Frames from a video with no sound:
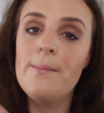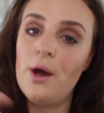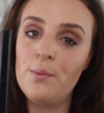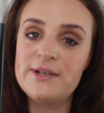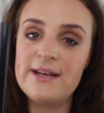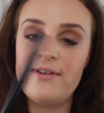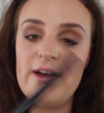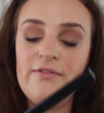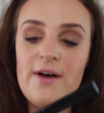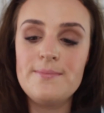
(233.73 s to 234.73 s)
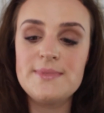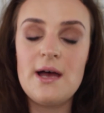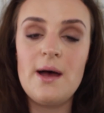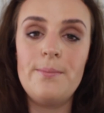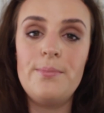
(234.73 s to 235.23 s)
But I would give it a thumbs
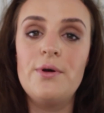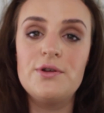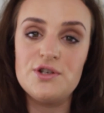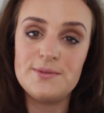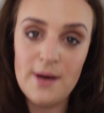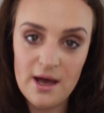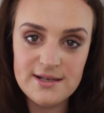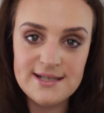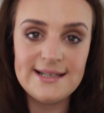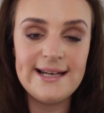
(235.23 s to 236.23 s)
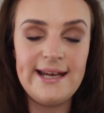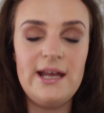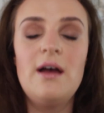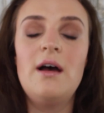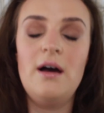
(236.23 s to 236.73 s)
up, but just
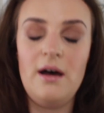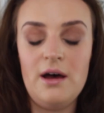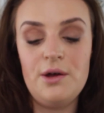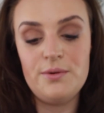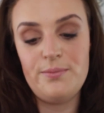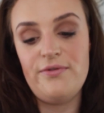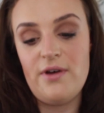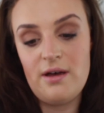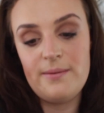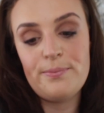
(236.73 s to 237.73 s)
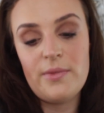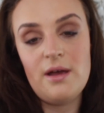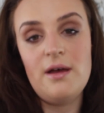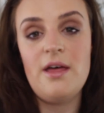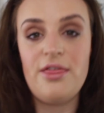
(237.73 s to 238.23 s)
personally, I would prefer
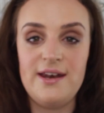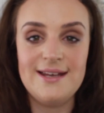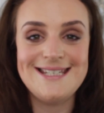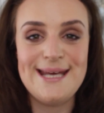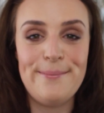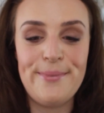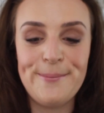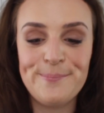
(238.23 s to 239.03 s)
a thinner tip.